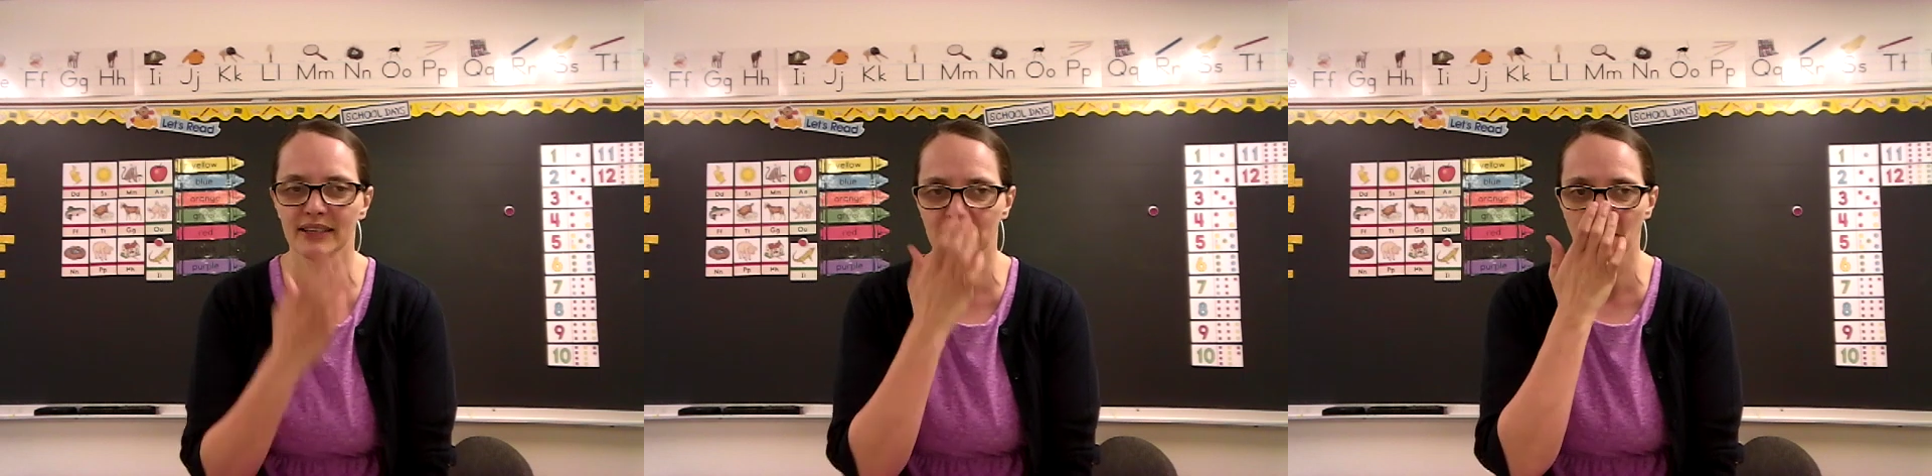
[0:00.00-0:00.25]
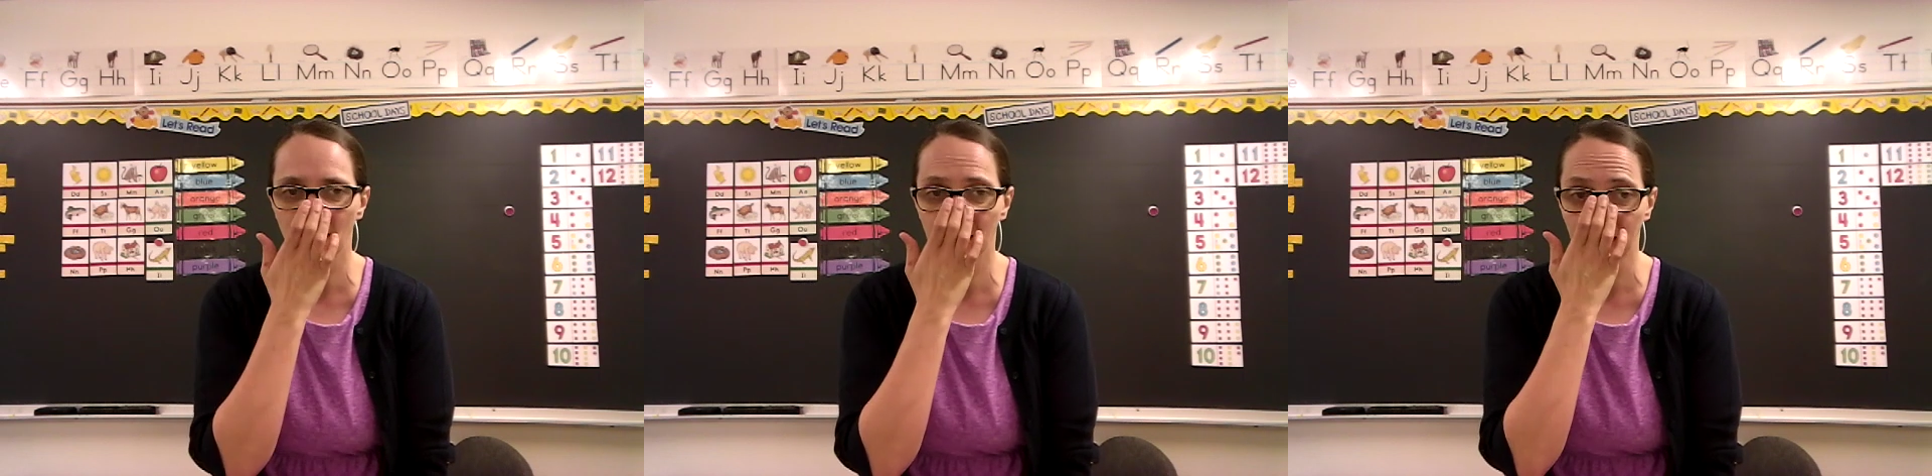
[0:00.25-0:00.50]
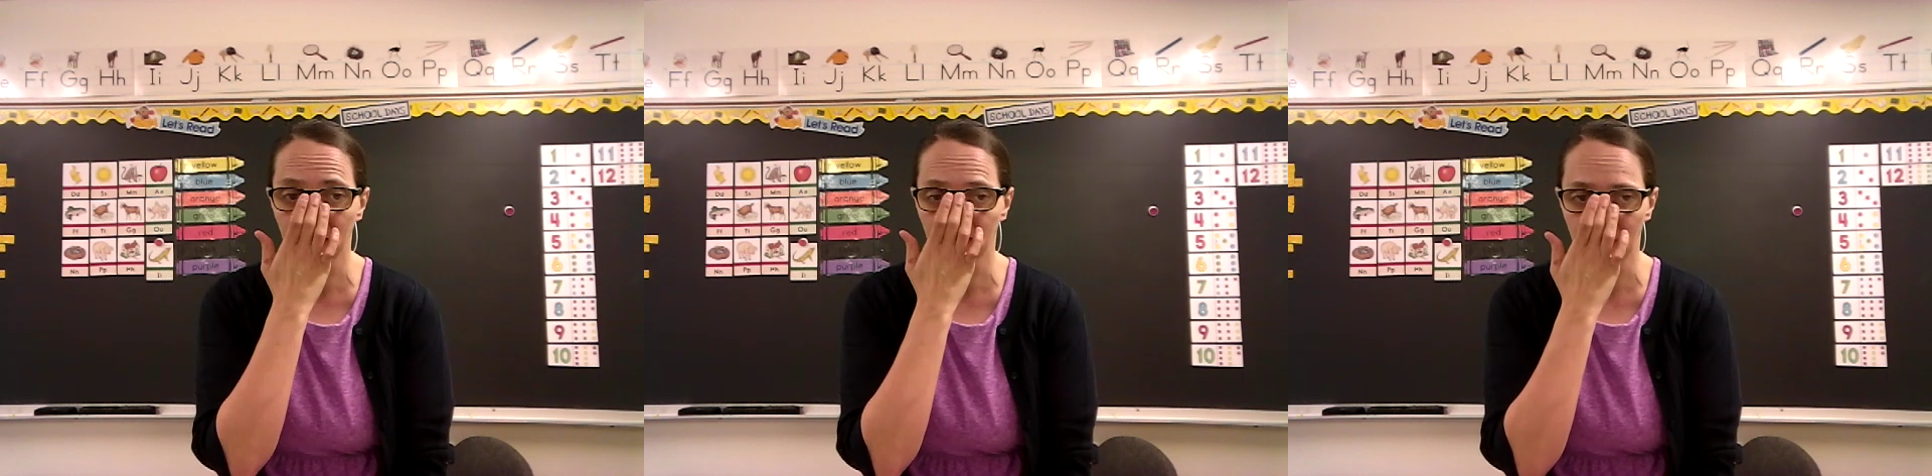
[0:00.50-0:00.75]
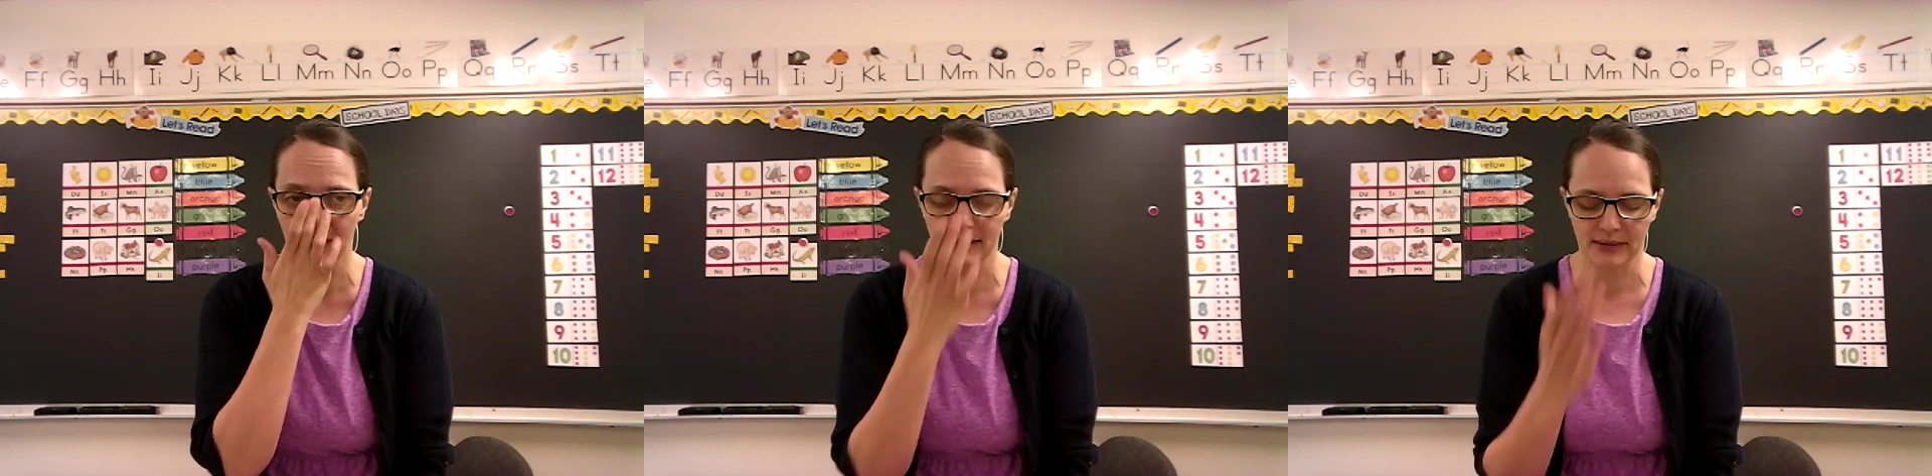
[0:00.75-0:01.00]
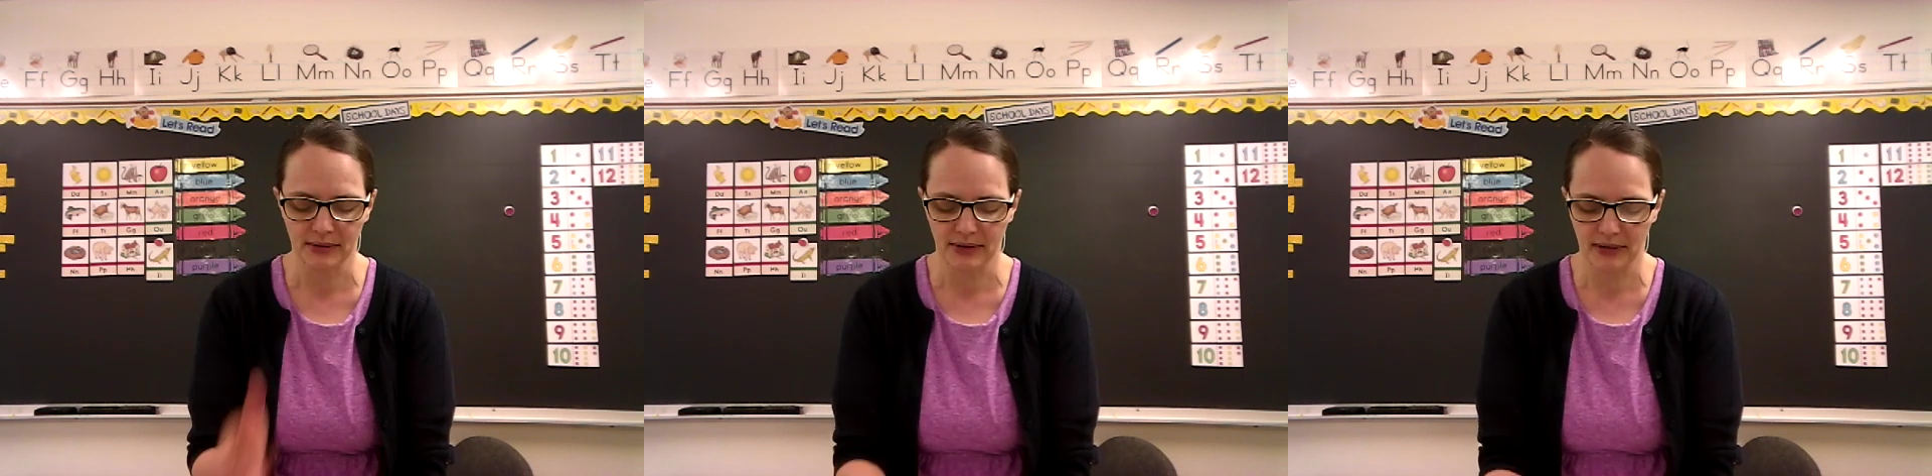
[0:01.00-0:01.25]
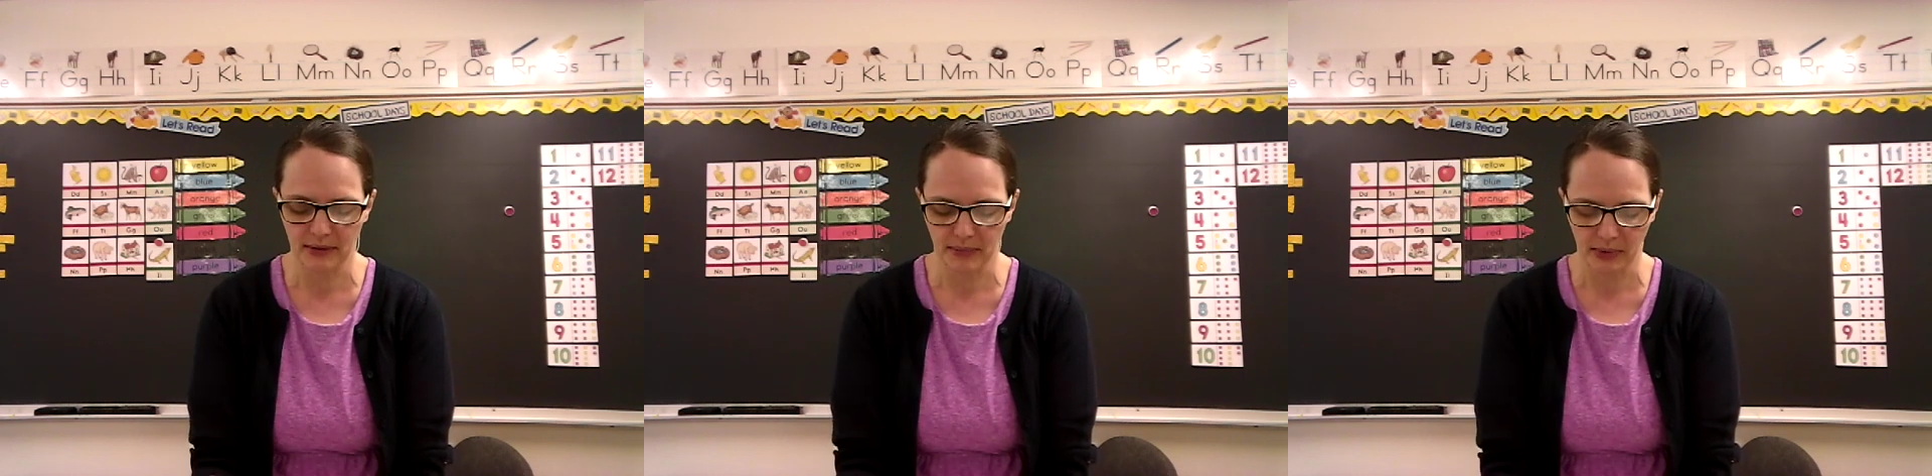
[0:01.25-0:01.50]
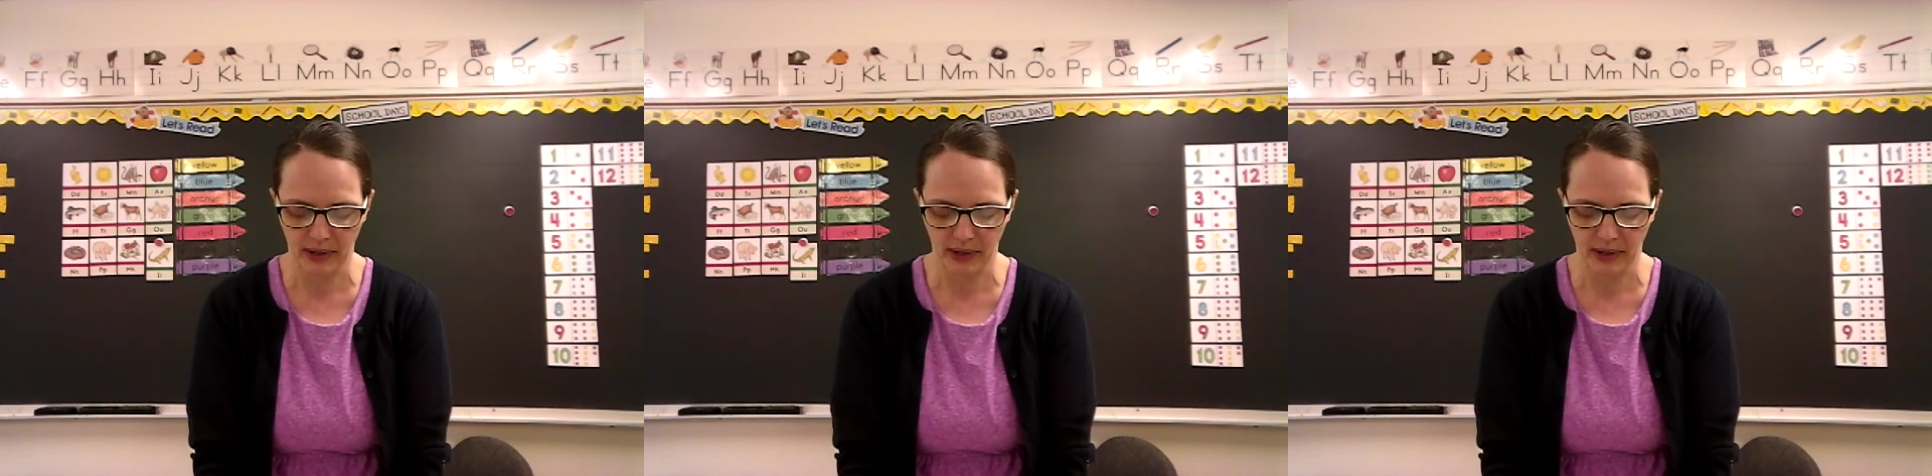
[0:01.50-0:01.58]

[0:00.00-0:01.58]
a smiley face on it,